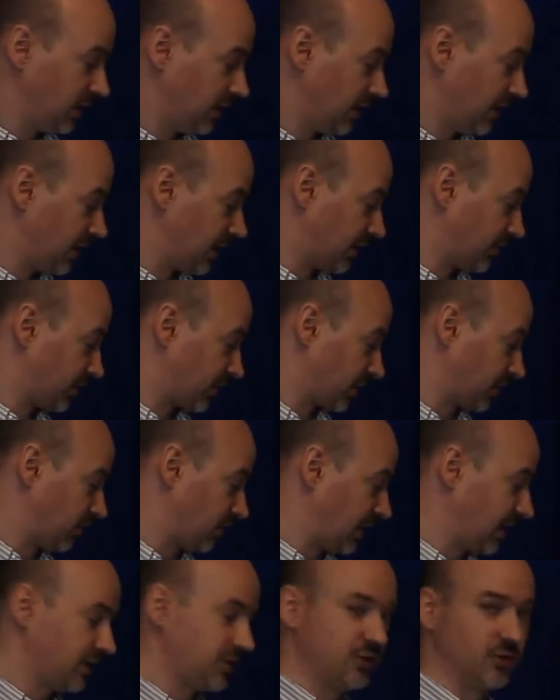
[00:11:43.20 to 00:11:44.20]
Now it's going to go
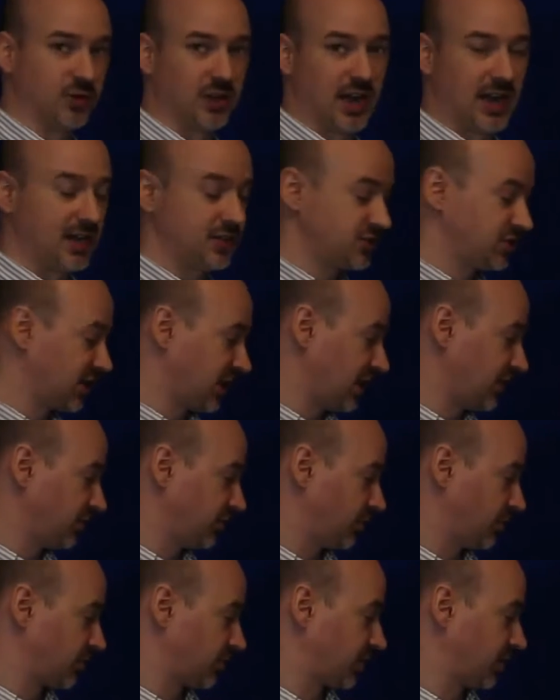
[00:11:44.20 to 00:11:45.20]
ahead and do a latch test.
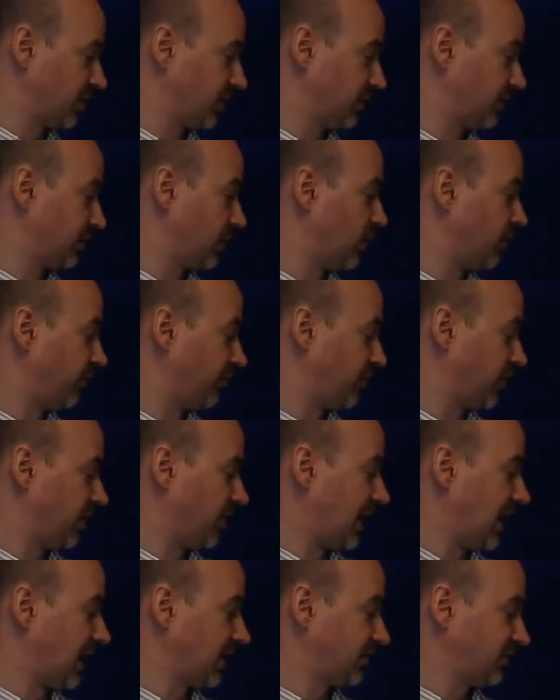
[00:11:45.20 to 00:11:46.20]
So it's going to go from the
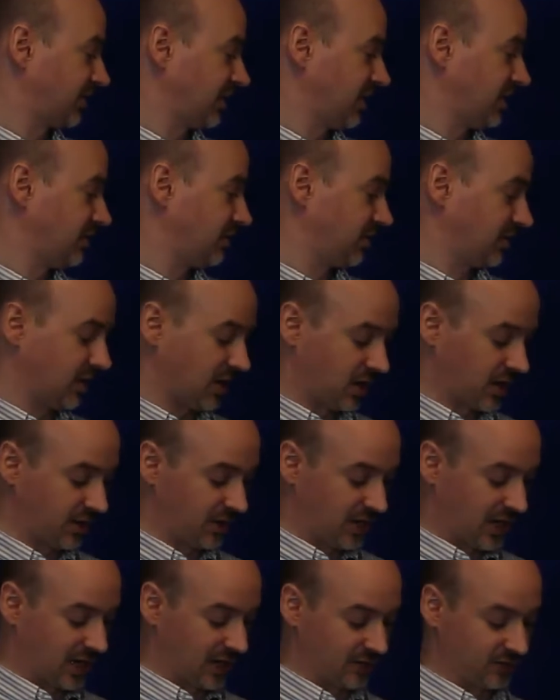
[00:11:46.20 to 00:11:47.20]
lock state to the
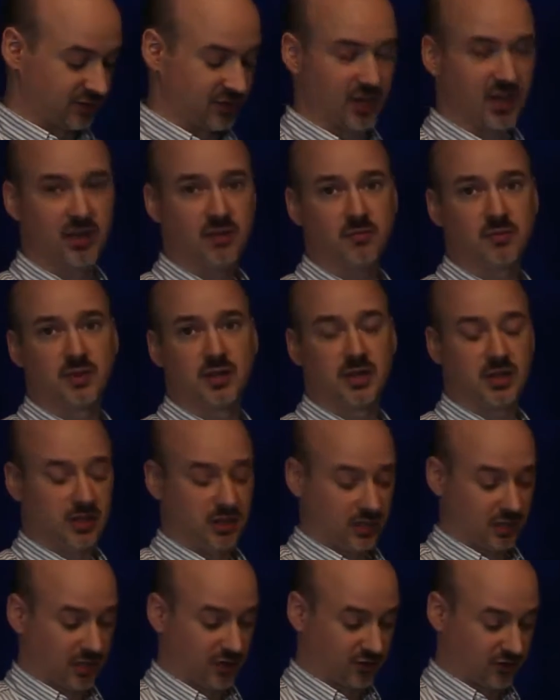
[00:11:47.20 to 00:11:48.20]
unlock state.
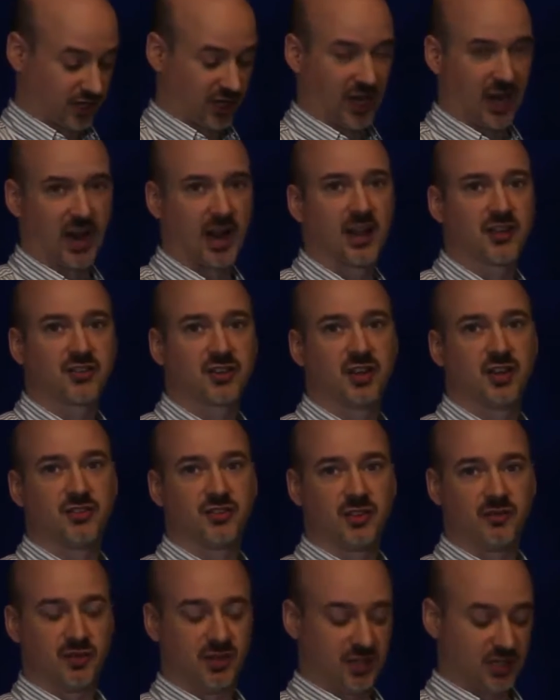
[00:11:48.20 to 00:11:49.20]
And it's going to ask us
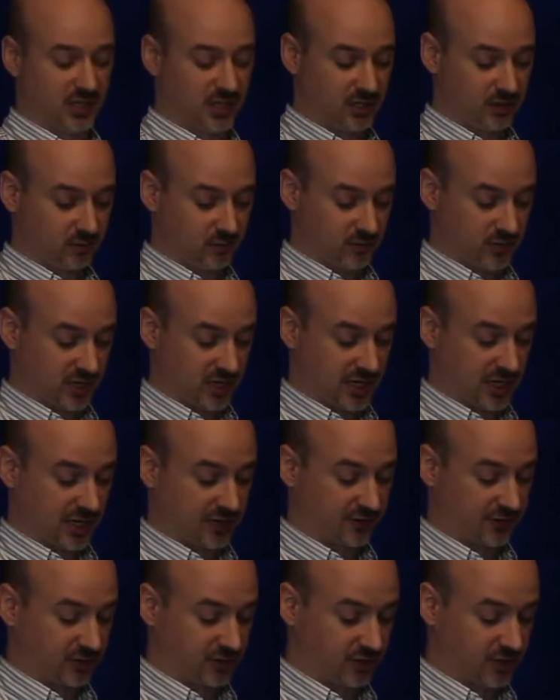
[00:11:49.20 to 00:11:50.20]
if it did it.
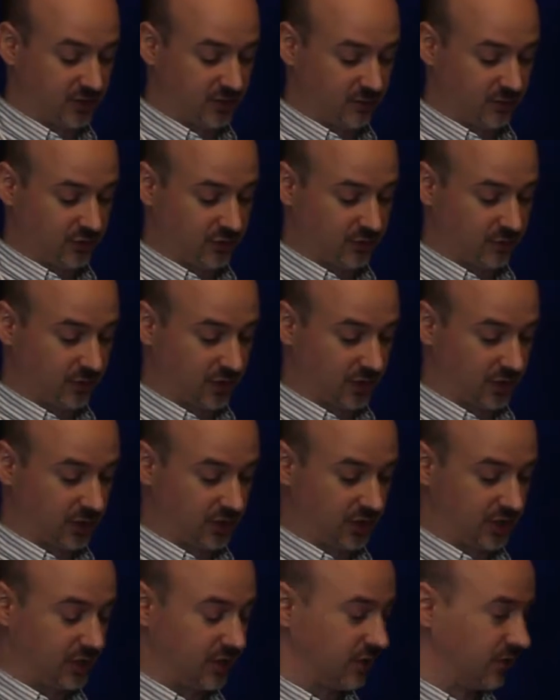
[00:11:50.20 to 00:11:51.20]
Yes, it did. So we're good
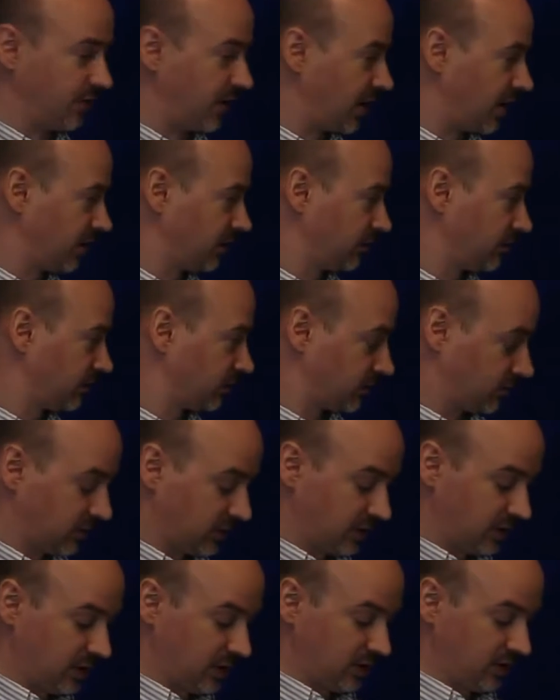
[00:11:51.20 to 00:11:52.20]
to go there.
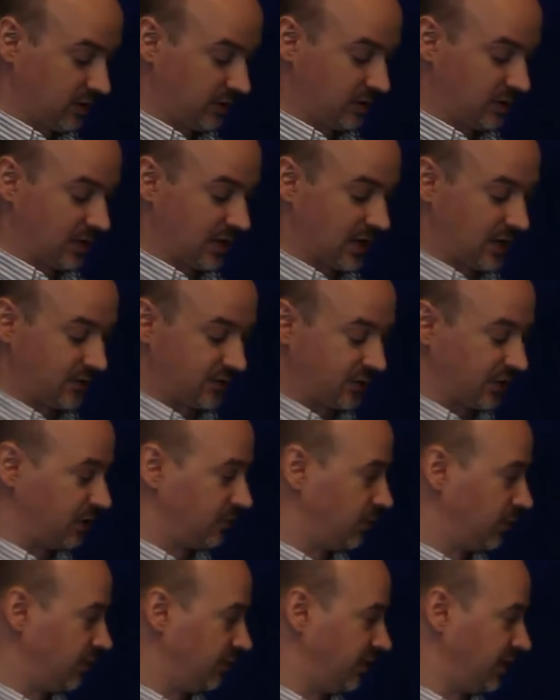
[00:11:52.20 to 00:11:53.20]
Now it's going to
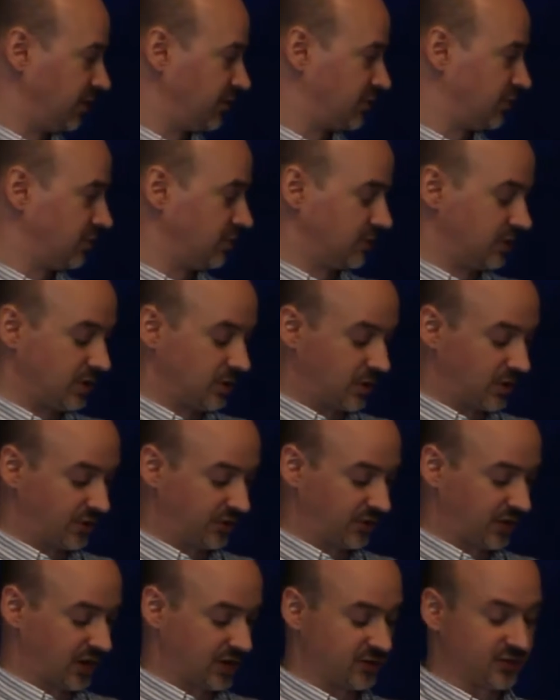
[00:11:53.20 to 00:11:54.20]
move into a door
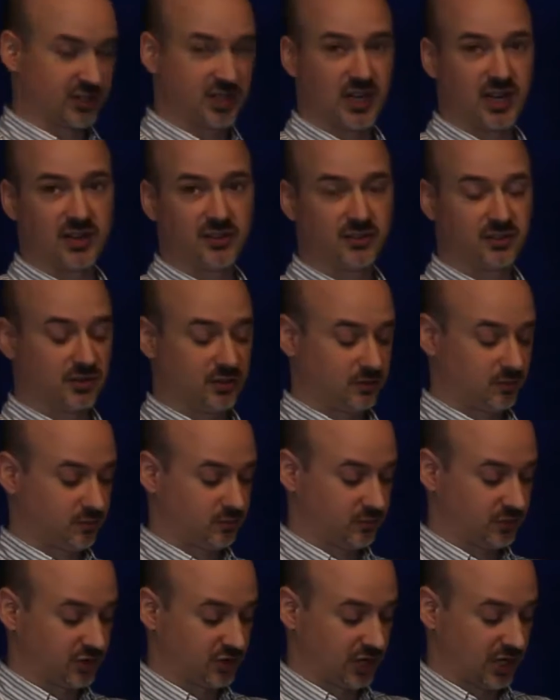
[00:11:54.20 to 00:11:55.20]
sense test.
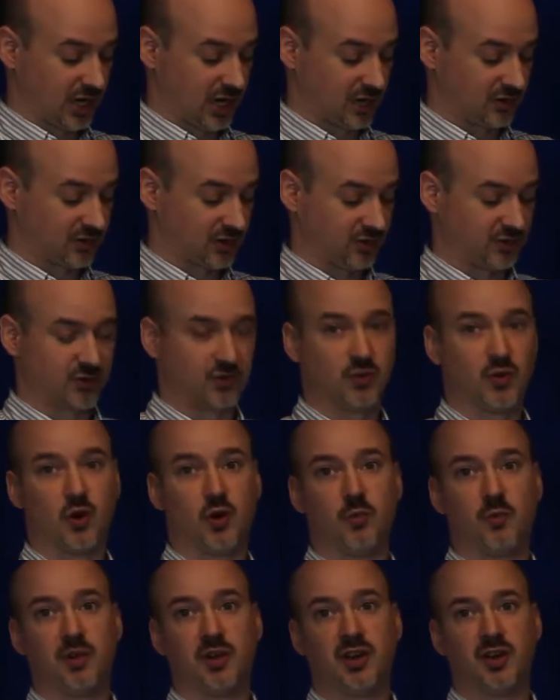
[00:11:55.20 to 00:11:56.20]
It's going to ask us to
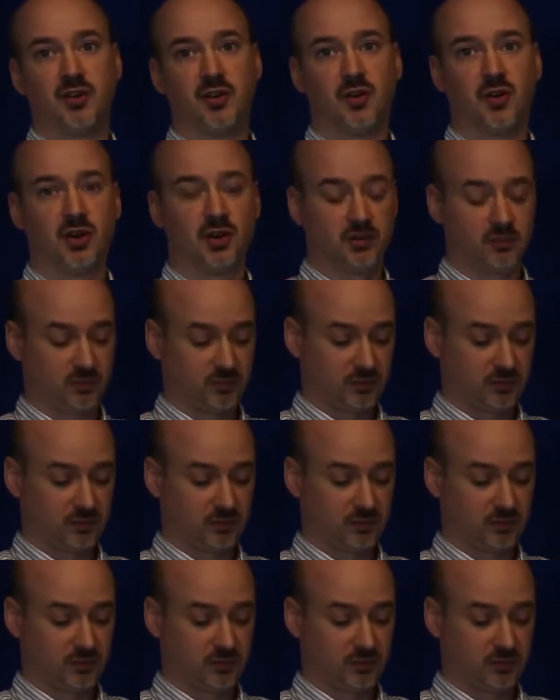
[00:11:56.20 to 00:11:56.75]
open the door.